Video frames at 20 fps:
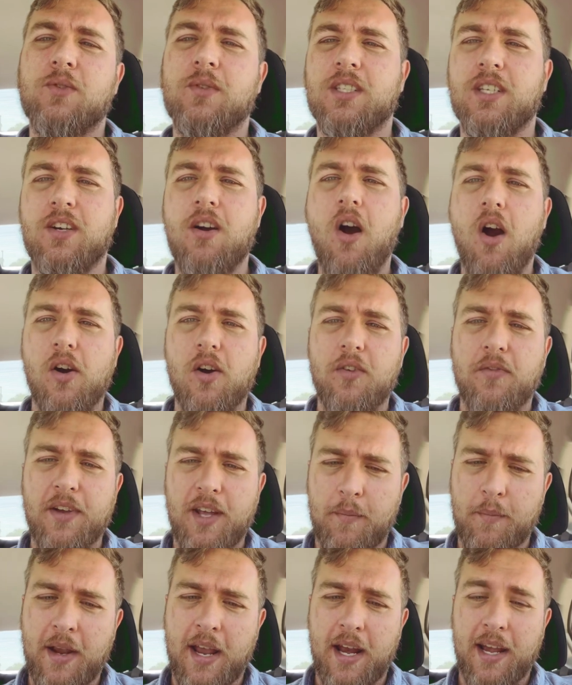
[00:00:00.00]
with the cargo
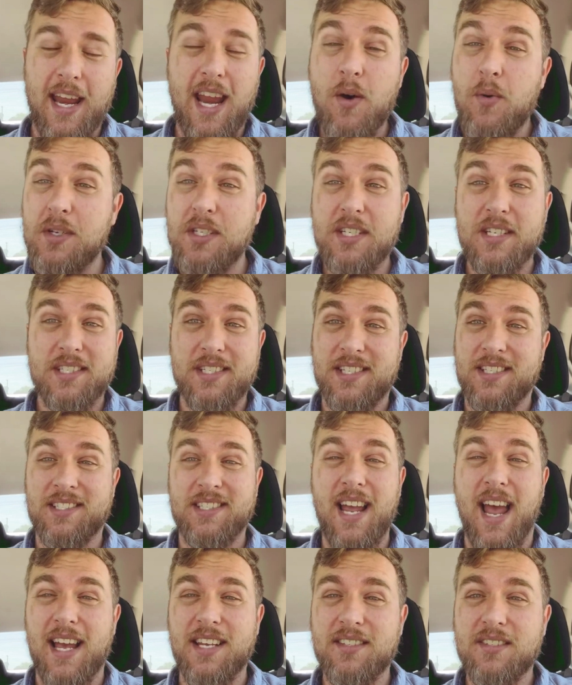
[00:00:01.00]
van, man. It was a
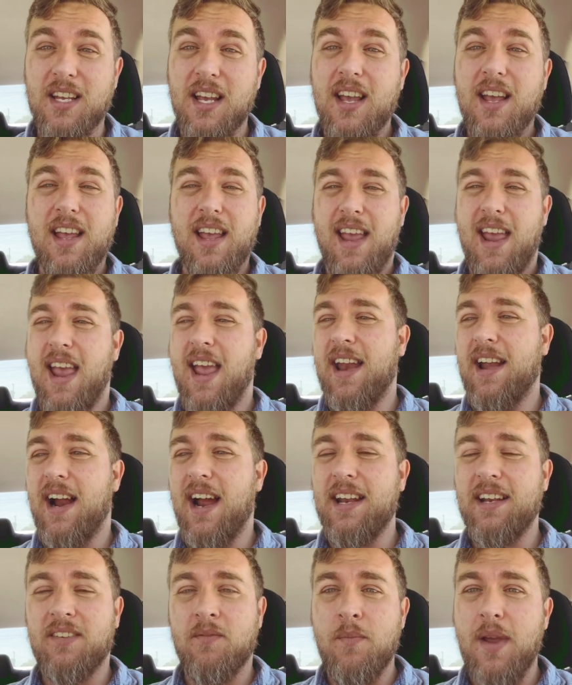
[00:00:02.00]
success and
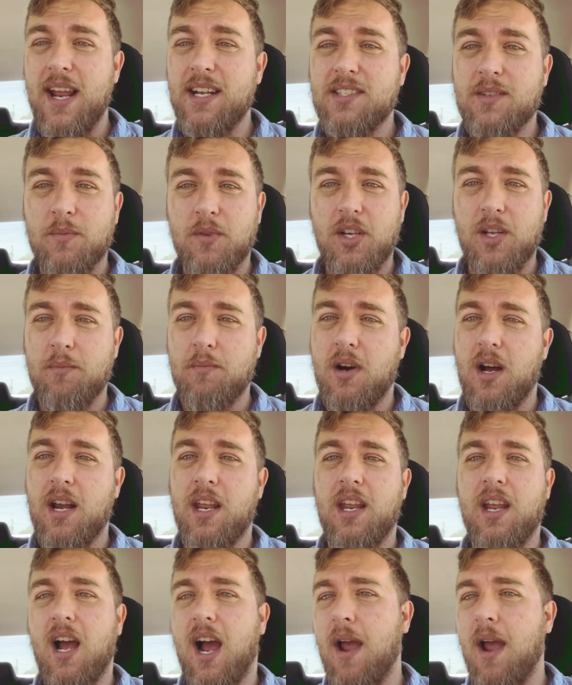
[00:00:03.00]
I made some good money.